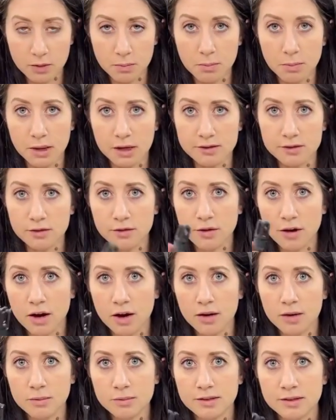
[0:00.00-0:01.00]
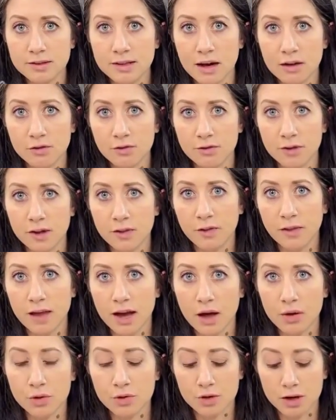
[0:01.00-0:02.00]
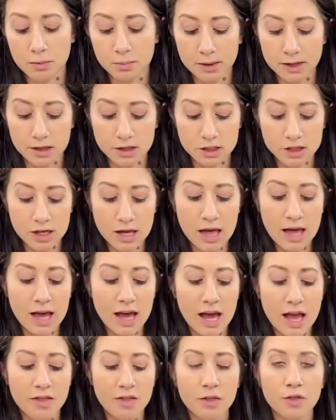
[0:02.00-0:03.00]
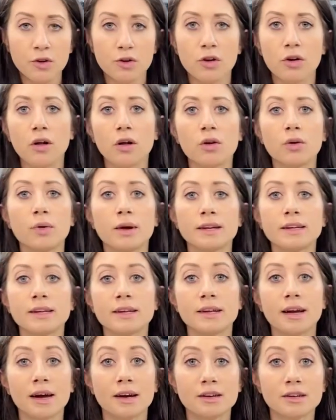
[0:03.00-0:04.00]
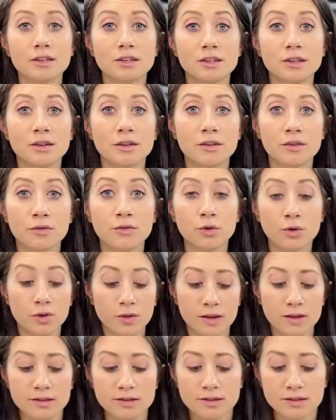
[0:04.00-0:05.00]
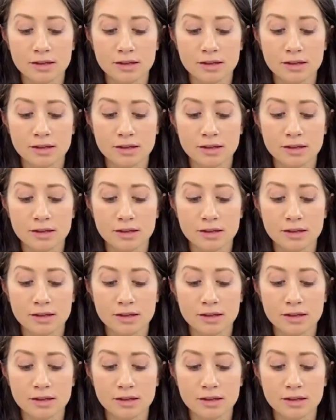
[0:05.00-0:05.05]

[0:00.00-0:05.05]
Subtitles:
muzzle comps that fit that thread pitch, and then they're all quick detach for this